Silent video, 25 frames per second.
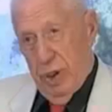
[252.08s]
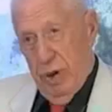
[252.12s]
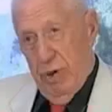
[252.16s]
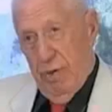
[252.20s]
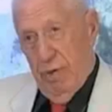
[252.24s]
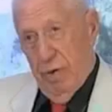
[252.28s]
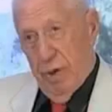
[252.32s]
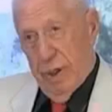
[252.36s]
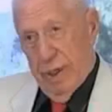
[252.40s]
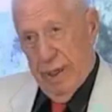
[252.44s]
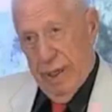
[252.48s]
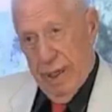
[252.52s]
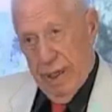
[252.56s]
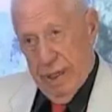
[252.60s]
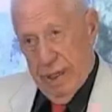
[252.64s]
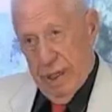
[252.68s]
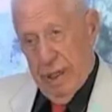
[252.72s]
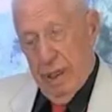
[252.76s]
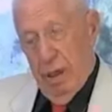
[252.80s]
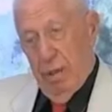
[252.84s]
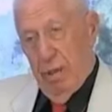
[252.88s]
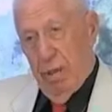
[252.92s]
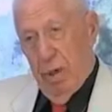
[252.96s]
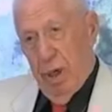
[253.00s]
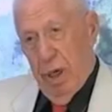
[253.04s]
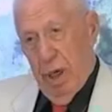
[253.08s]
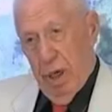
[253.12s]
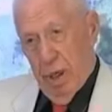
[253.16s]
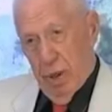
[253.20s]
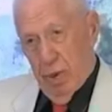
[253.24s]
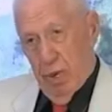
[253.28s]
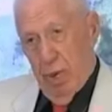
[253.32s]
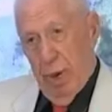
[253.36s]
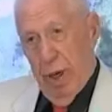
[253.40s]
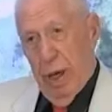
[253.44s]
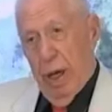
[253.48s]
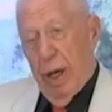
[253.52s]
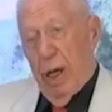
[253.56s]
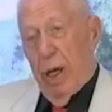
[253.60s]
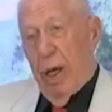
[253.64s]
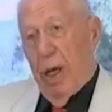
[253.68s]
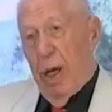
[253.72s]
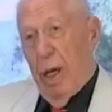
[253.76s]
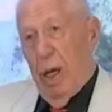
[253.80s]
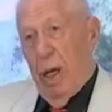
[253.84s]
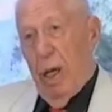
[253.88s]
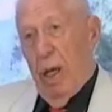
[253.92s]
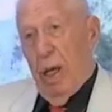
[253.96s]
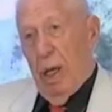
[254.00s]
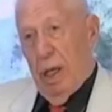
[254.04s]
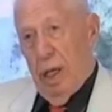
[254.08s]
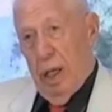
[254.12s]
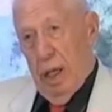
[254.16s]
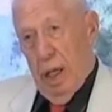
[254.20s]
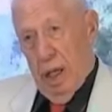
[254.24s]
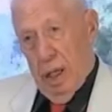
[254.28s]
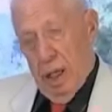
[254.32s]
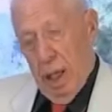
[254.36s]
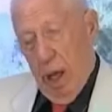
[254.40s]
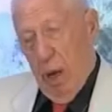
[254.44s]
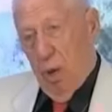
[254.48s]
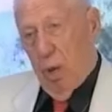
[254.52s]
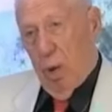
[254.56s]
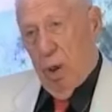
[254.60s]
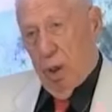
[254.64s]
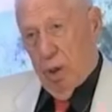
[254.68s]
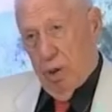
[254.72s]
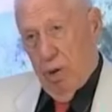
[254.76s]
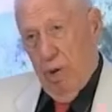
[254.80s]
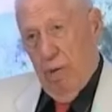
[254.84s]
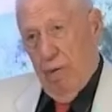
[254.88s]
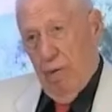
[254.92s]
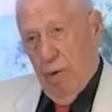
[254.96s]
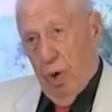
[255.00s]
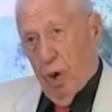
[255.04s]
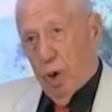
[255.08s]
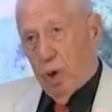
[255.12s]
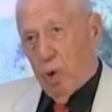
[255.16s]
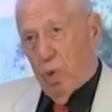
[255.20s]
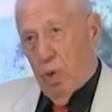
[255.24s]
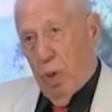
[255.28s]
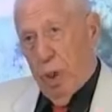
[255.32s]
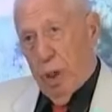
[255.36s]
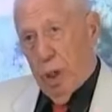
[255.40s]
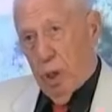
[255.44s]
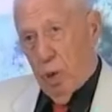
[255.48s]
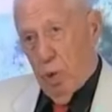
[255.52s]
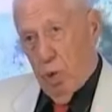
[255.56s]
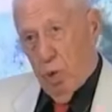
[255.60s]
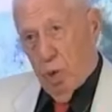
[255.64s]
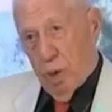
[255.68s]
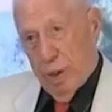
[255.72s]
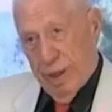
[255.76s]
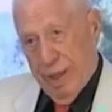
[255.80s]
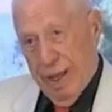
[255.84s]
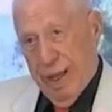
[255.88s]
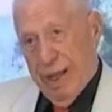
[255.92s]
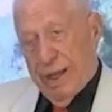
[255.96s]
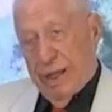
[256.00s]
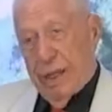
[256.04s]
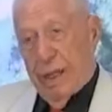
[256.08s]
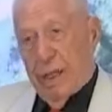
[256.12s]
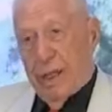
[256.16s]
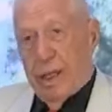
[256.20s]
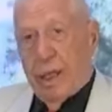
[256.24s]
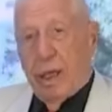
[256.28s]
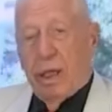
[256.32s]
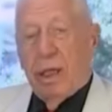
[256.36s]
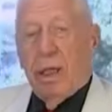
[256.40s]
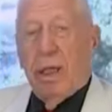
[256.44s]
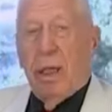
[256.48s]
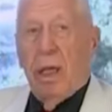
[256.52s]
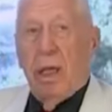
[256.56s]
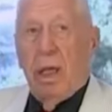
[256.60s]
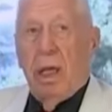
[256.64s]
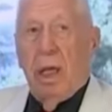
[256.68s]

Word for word: service system in Israel that I was the first one to start it,